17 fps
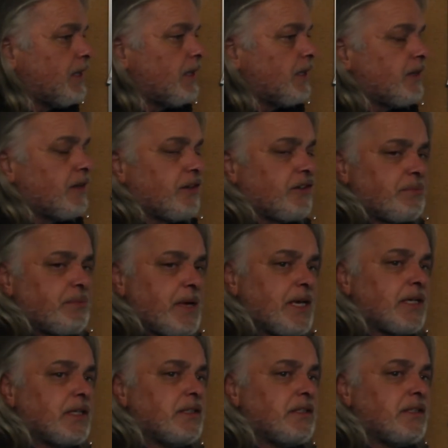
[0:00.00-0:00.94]
there's been
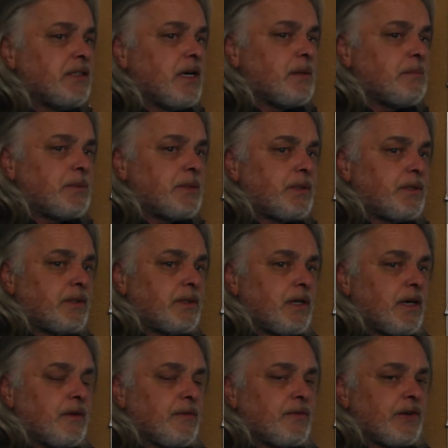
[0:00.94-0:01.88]
a number
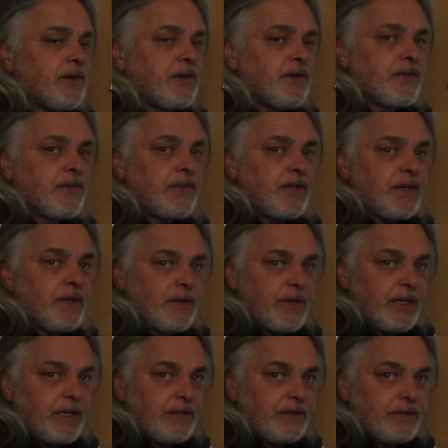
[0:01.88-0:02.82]
of their
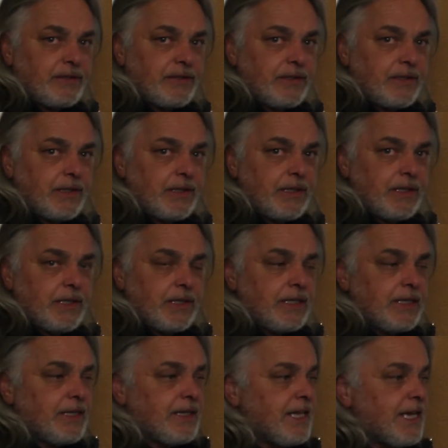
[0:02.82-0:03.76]
theories
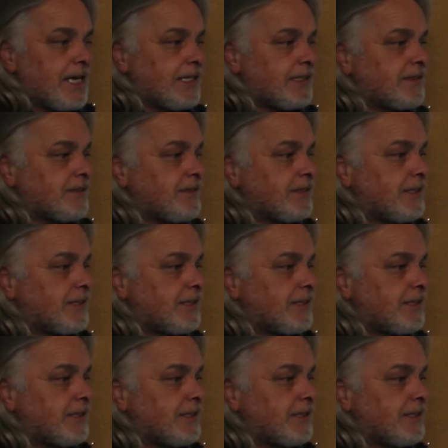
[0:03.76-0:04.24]
that